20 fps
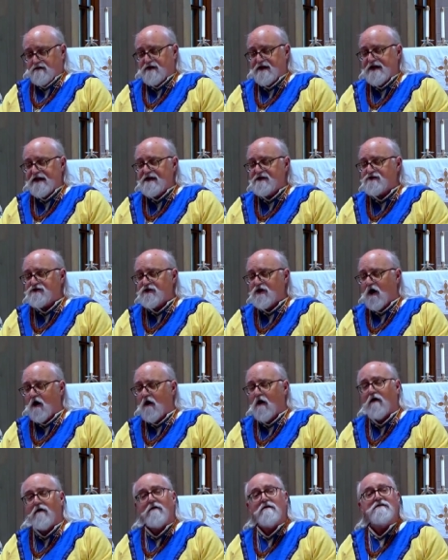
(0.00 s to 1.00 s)
These
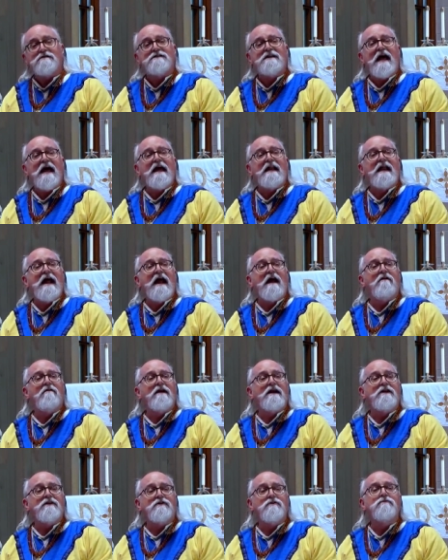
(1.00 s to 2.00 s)
jarls had
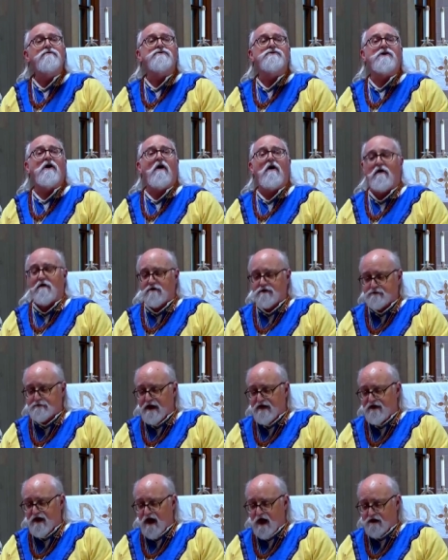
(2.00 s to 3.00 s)
harried Huskarls
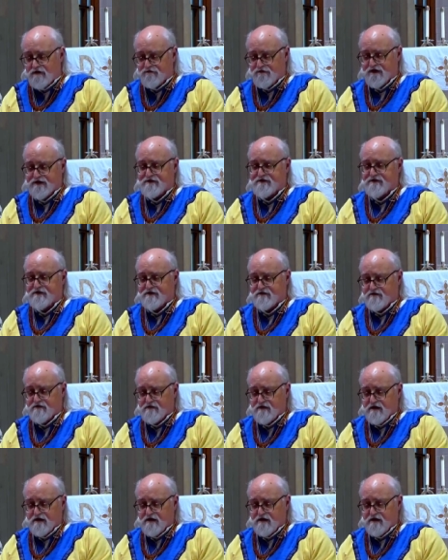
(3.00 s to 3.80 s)
by the hundreds,